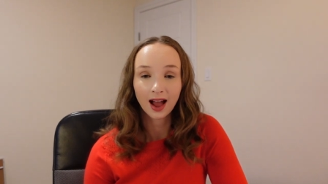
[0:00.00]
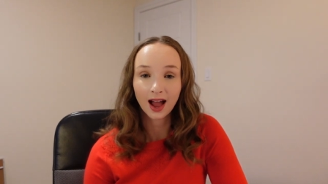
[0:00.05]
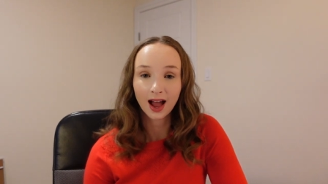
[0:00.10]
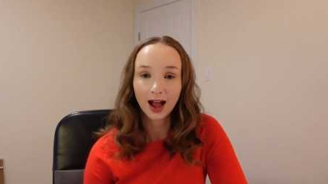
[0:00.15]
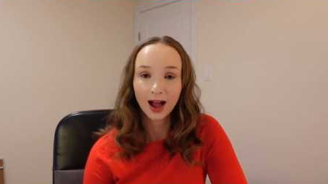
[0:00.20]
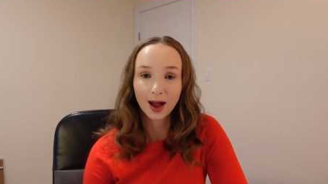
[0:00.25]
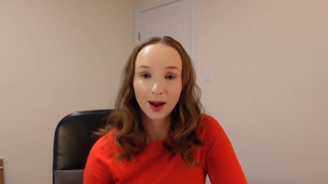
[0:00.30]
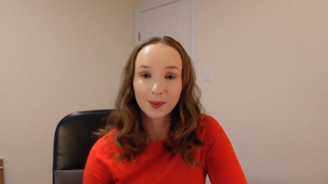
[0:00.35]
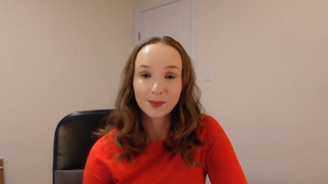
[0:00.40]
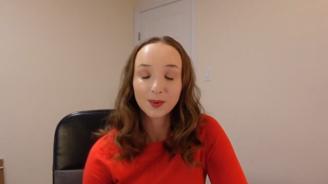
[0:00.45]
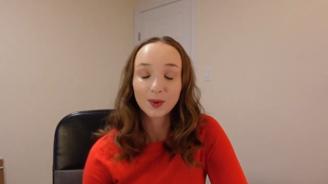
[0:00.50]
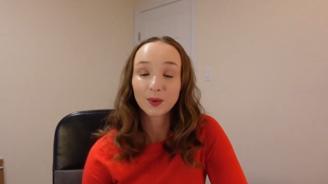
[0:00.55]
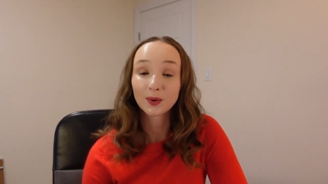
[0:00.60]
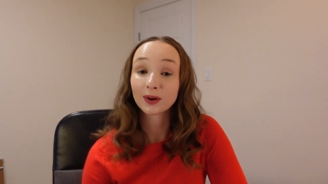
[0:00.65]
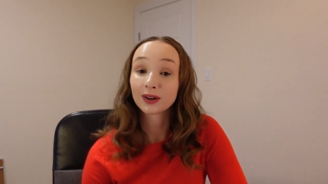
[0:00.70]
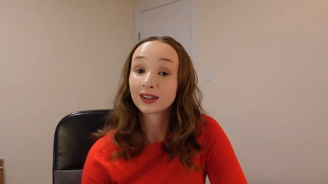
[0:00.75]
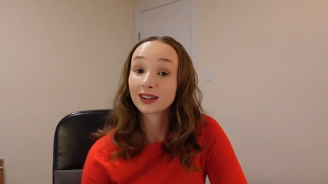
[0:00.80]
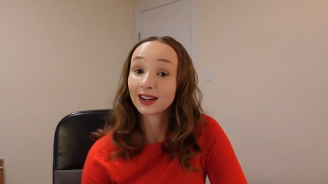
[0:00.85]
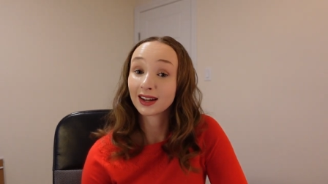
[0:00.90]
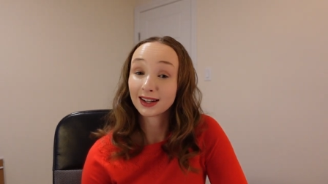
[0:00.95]
um,
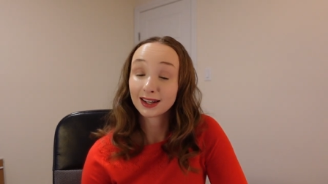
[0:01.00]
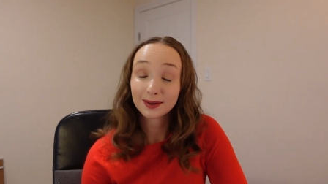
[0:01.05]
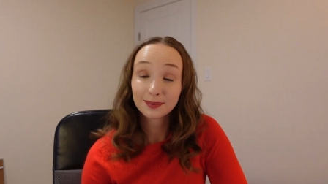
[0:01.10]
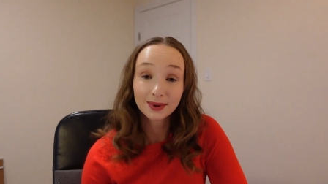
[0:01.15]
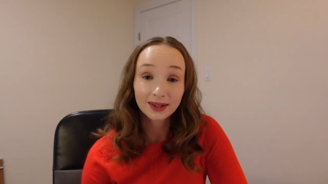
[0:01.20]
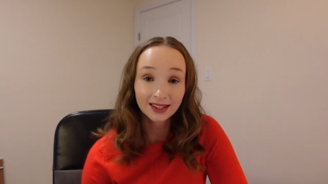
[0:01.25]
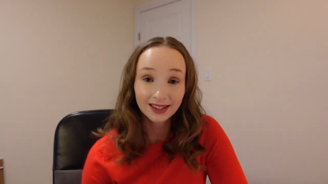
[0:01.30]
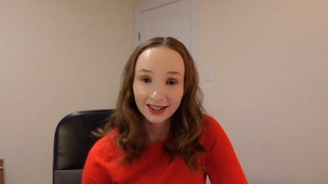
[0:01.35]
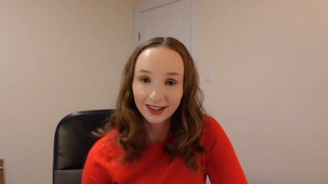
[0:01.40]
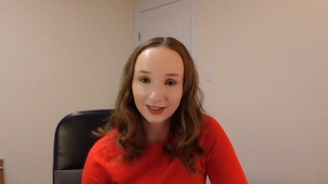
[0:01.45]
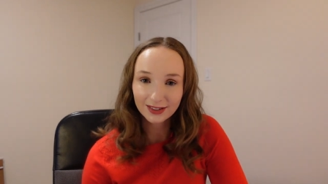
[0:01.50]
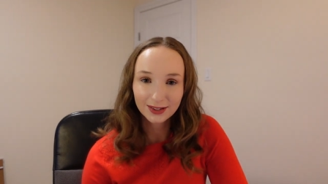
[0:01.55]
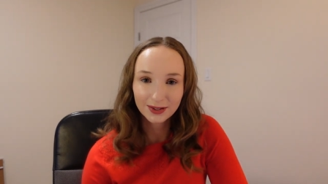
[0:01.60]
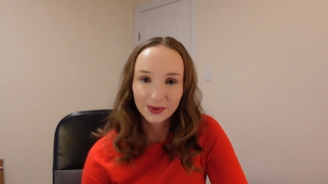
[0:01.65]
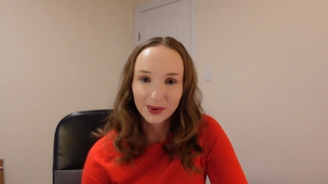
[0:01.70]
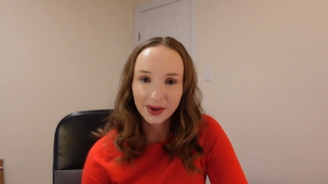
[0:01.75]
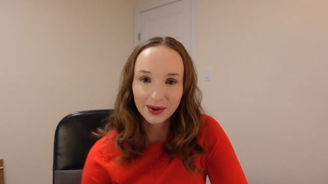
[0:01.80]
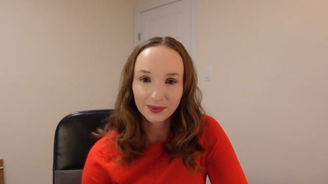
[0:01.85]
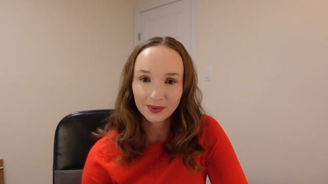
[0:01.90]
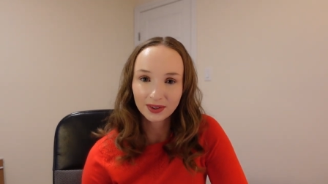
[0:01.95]
or to anybody else
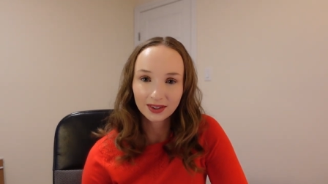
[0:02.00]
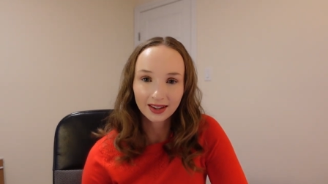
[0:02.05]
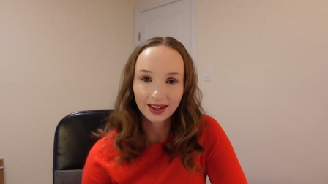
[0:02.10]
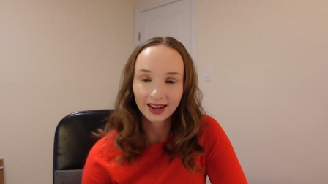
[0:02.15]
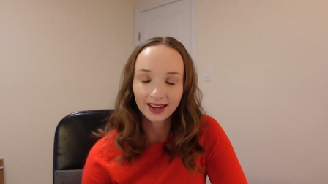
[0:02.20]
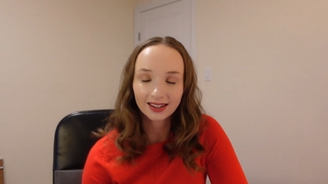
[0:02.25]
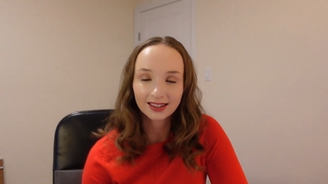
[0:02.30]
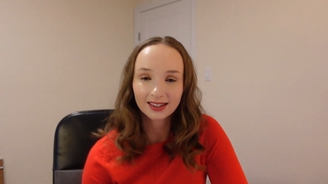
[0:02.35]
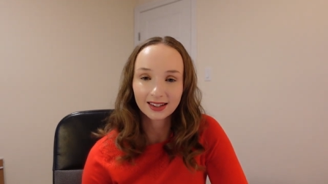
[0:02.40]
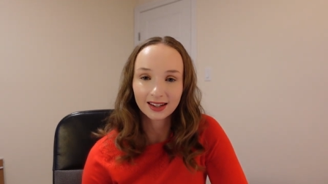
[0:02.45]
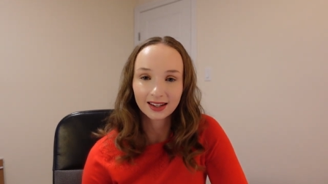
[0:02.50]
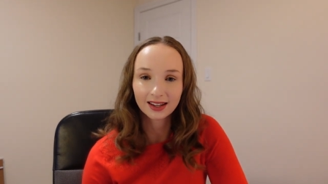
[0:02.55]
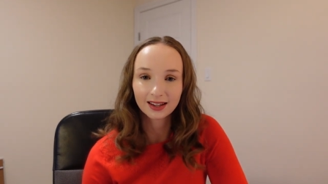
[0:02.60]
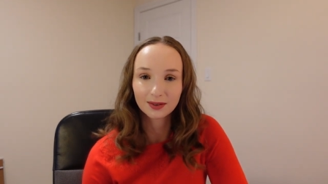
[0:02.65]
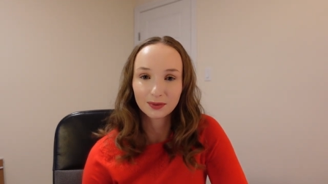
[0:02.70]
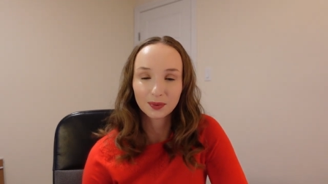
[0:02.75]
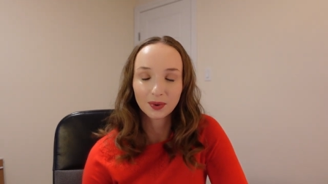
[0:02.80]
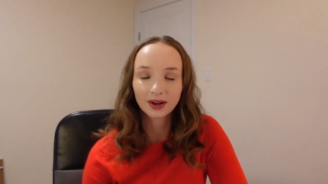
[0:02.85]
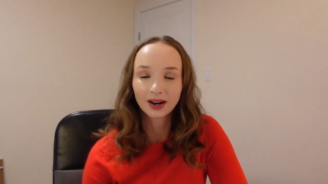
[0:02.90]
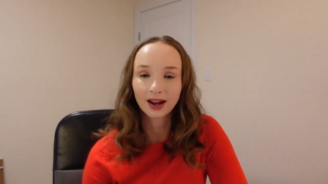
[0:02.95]
who can relate to
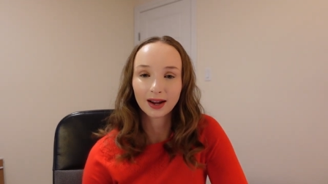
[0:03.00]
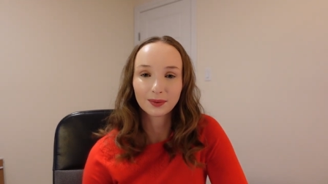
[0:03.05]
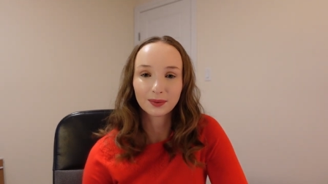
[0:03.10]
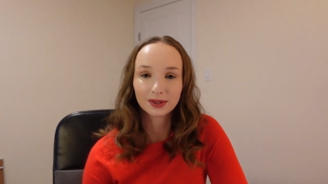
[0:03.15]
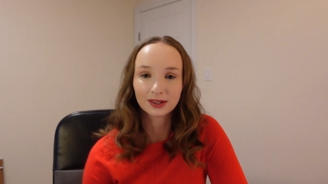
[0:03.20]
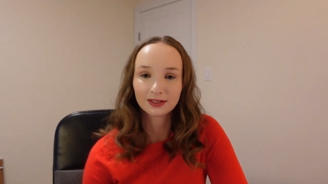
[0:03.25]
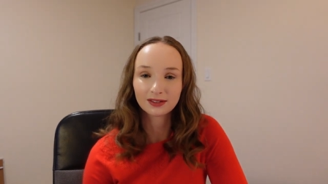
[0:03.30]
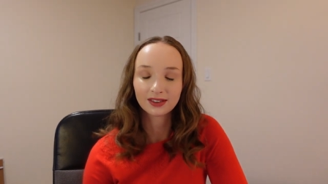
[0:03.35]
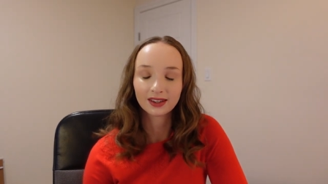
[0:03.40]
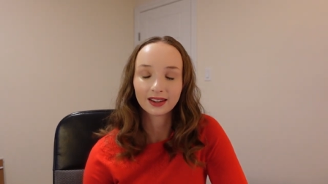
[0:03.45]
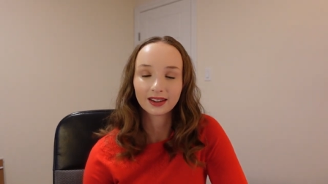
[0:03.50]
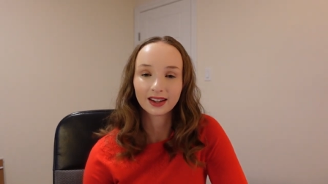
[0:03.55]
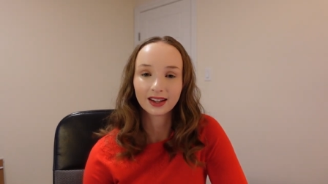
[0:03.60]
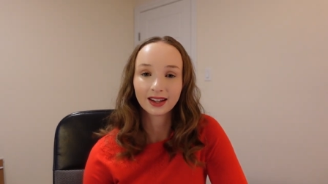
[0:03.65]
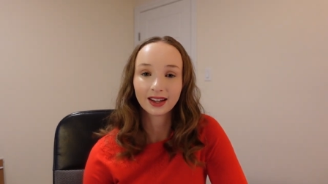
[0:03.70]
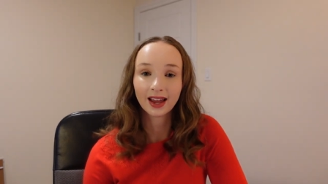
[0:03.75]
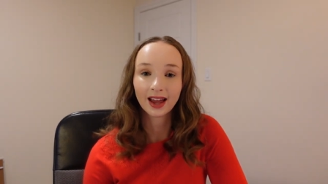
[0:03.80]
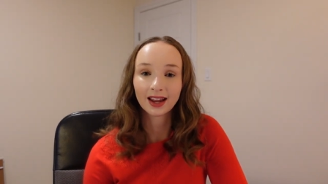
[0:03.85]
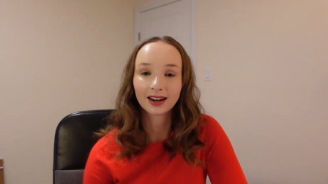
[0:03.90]
what I was feeling,